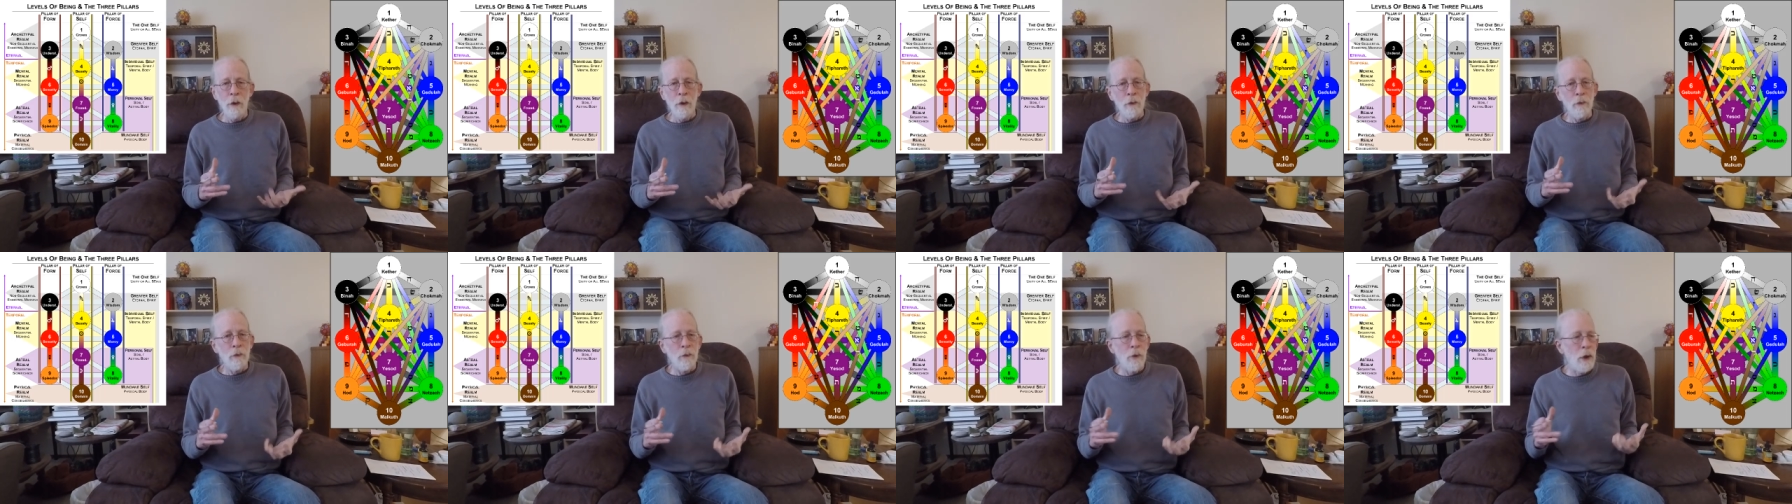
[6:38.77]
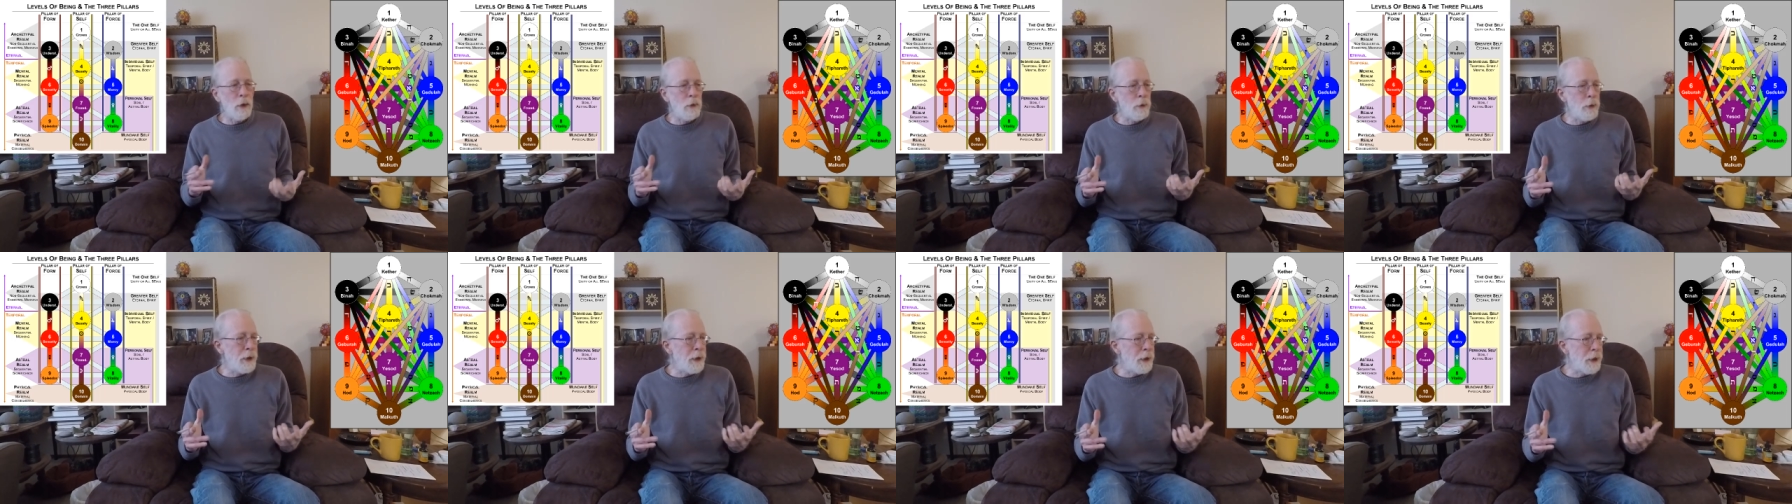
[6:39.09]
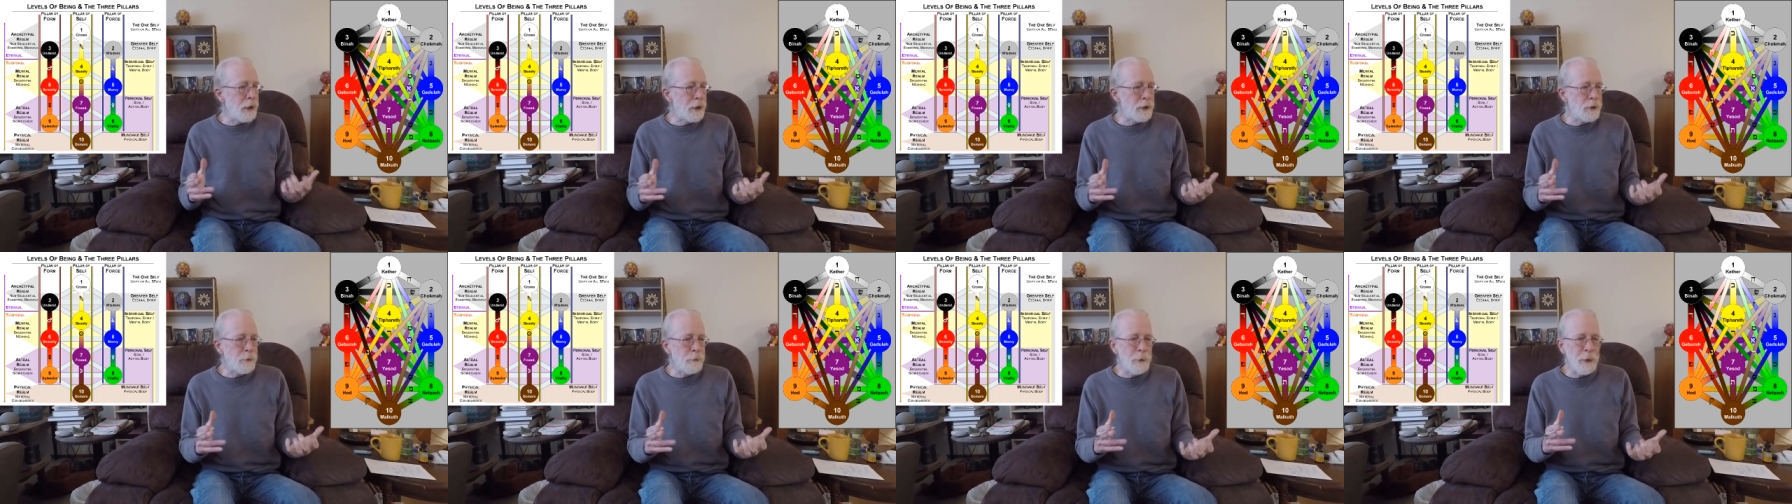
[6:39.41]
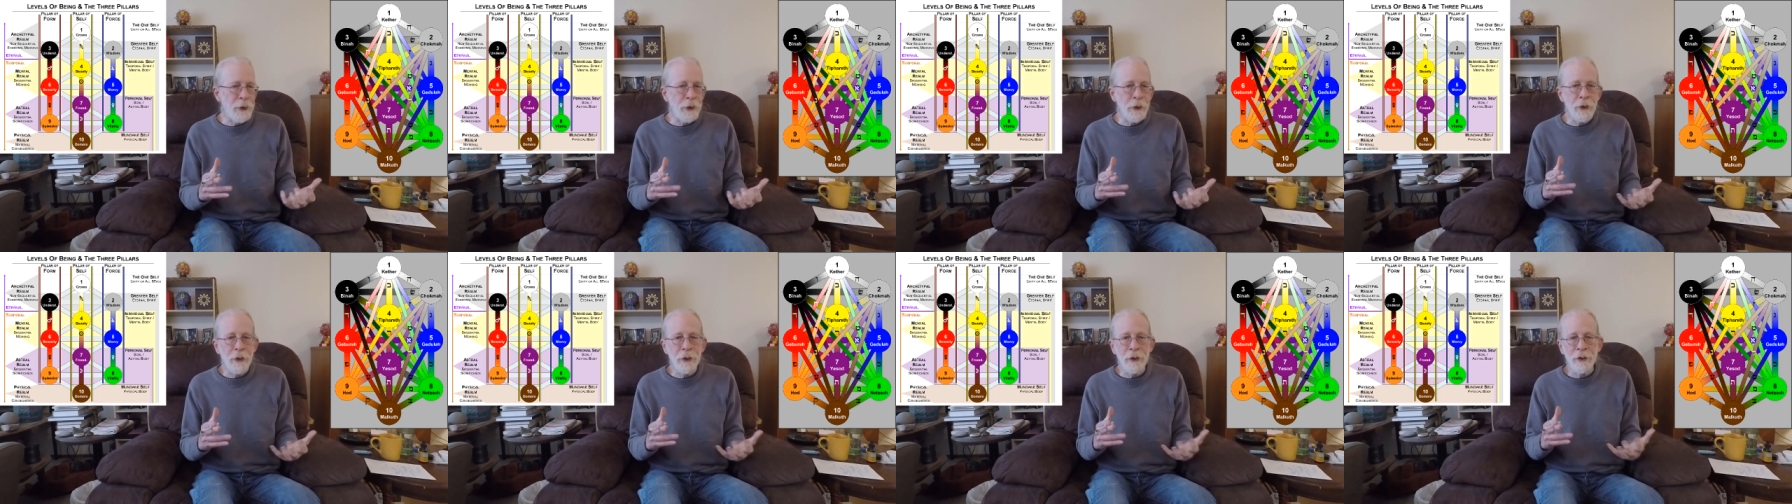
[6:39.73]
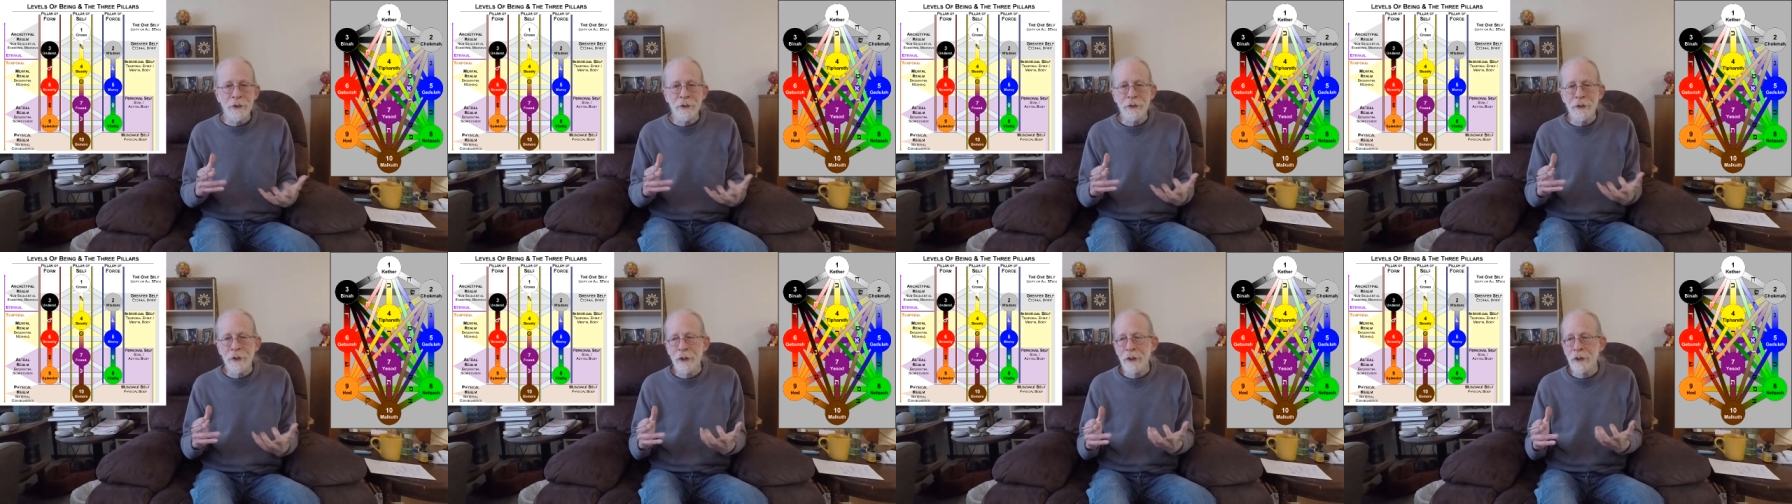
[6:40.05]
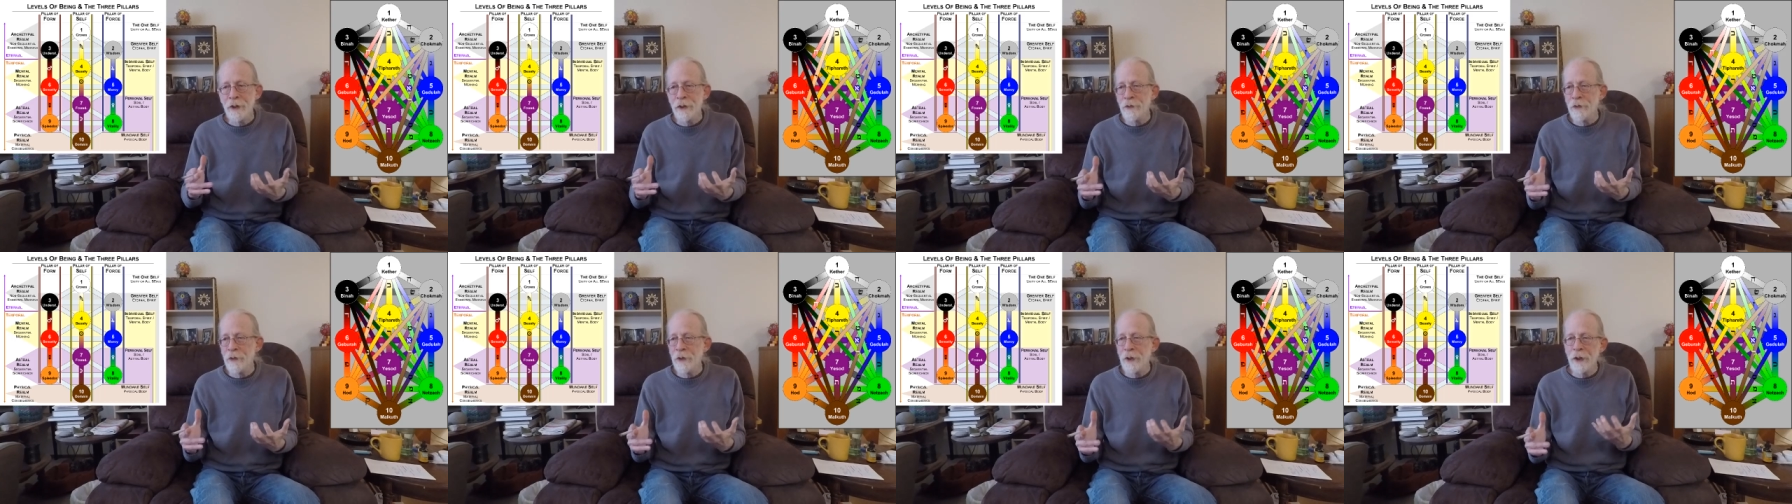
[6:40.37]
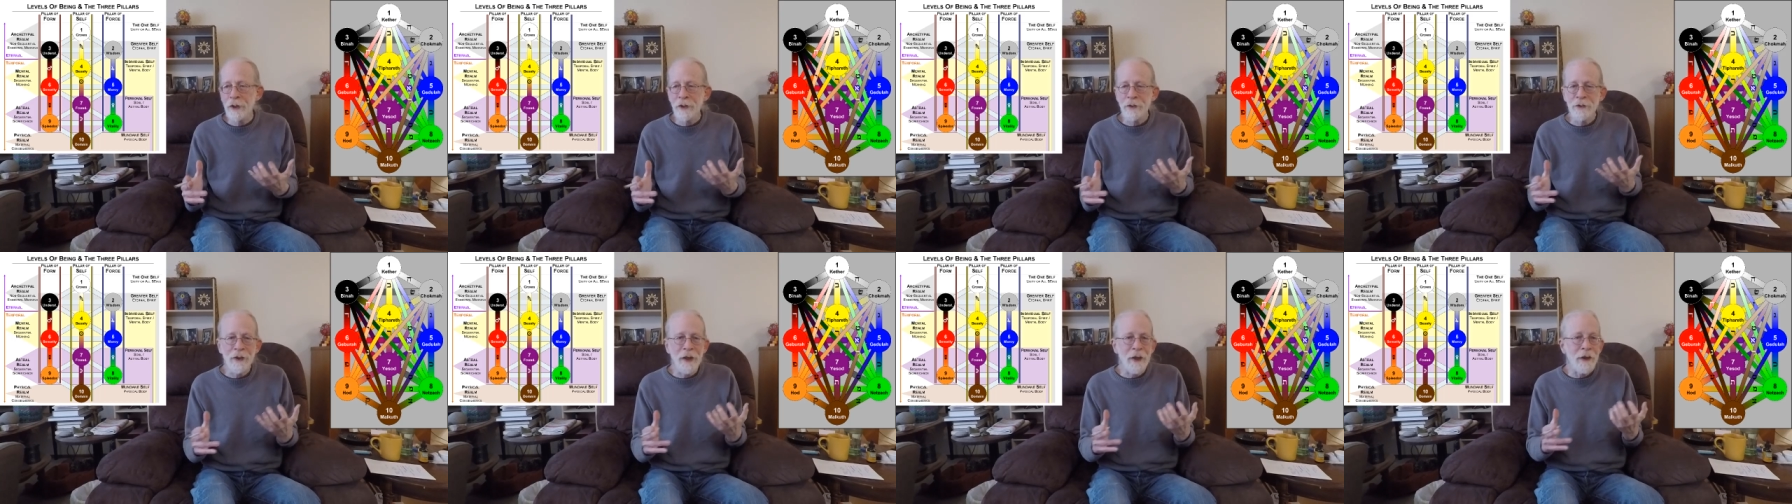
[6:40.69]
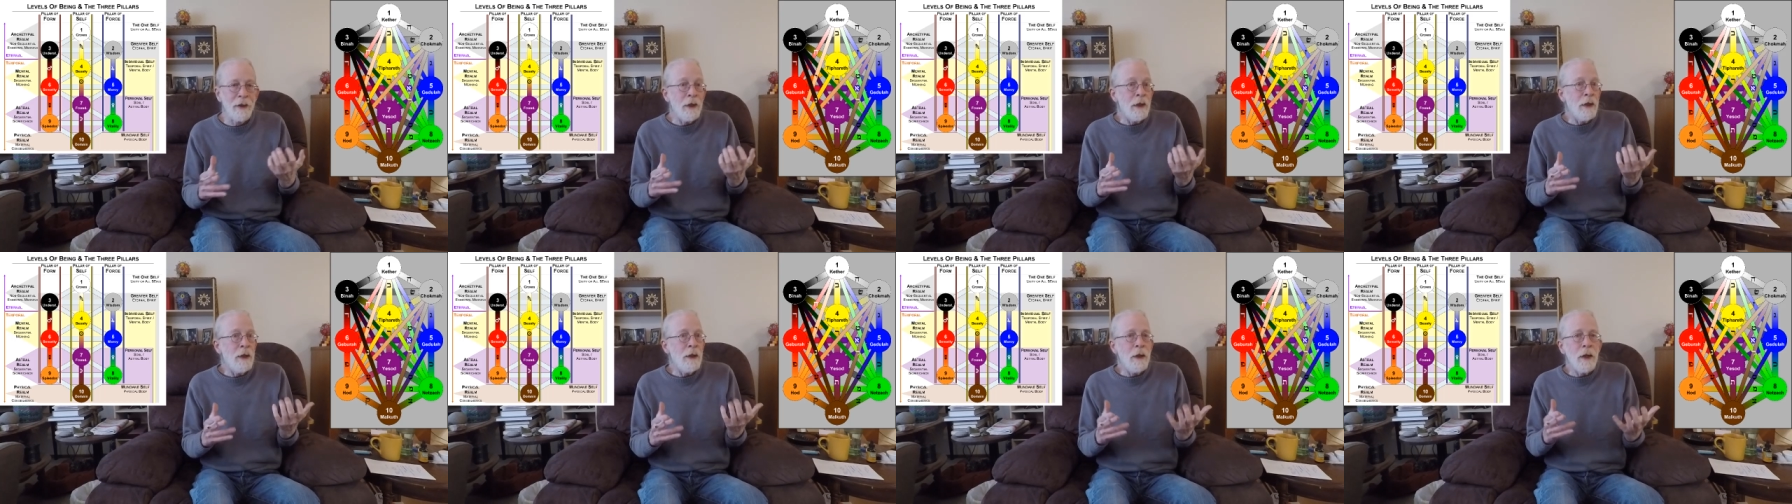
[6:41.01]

where we experience significance and